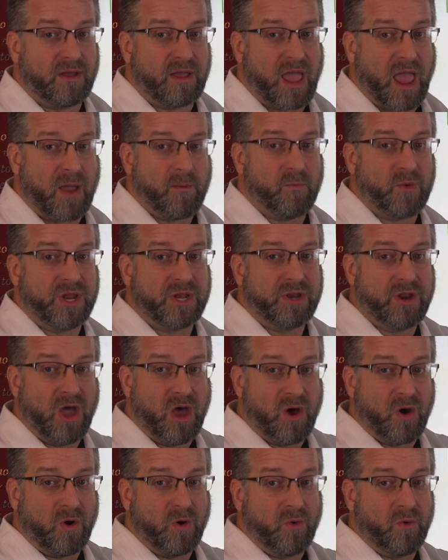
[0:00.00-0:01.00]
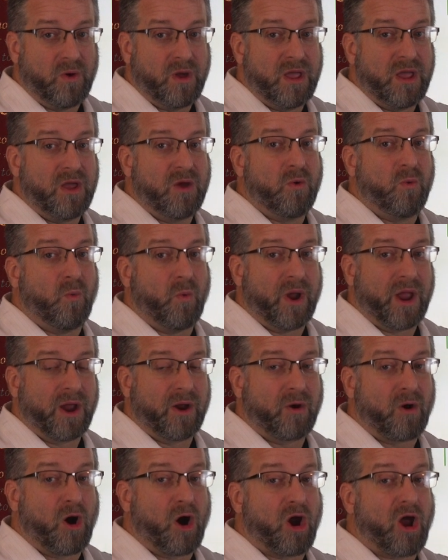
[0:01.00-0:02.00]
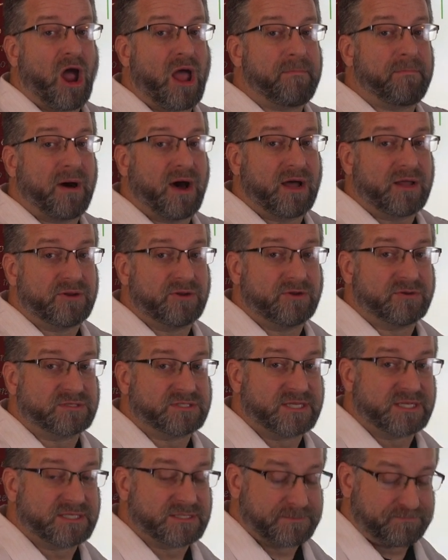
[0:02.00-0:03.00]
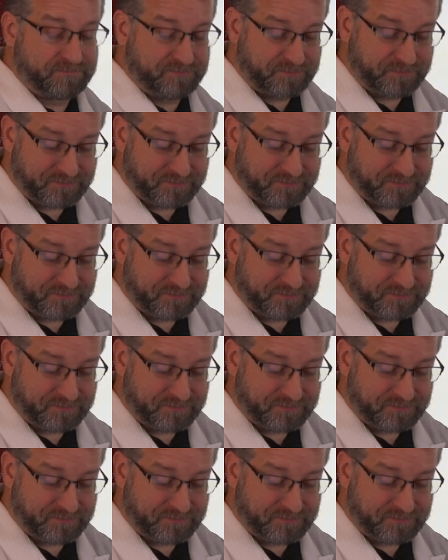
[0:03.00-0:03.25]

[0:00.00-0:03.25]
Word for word: and we know where our hypotenuse is.